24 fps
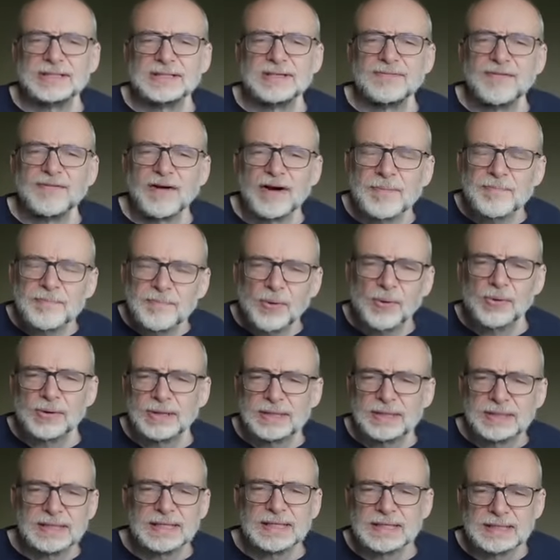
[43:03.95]
It's very
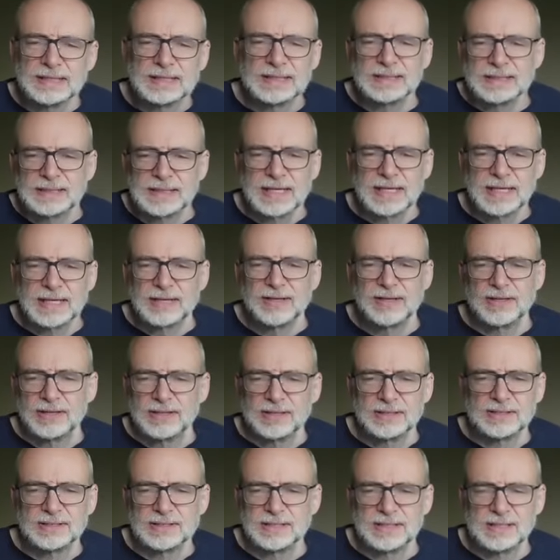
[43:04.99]
important to understand
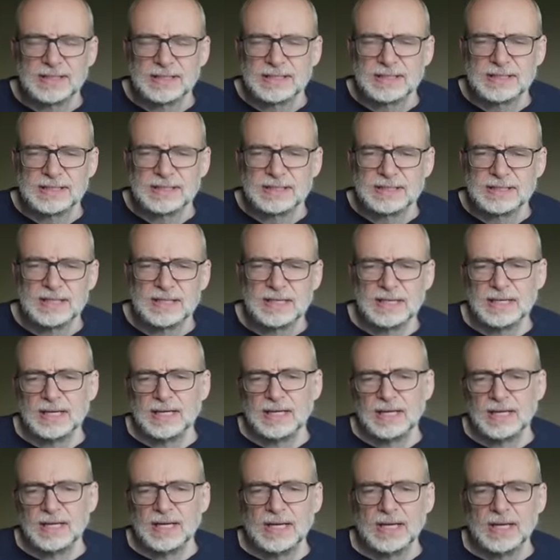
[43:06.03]
things, and
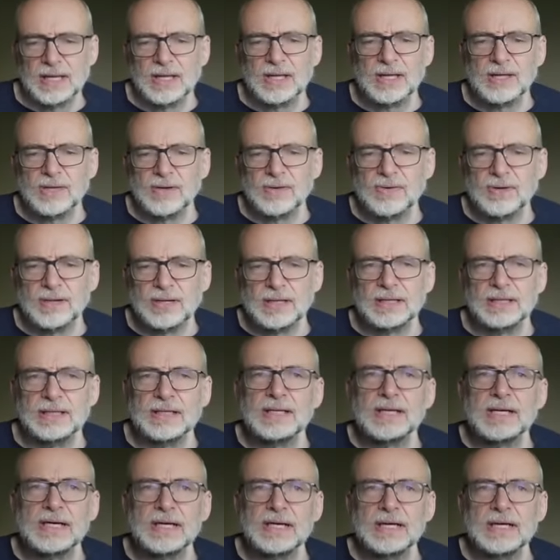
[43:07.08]
you
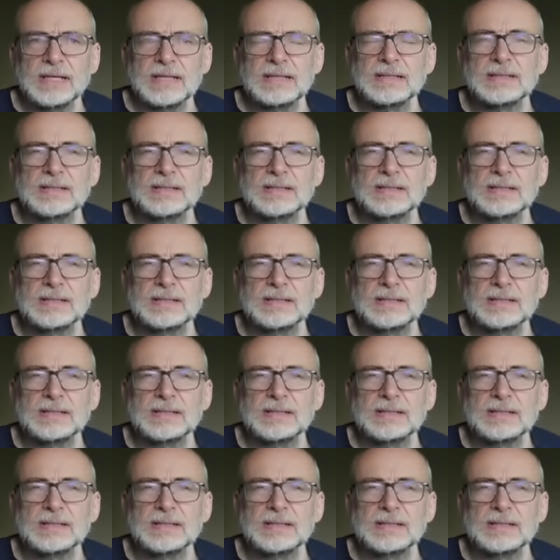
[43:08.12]
can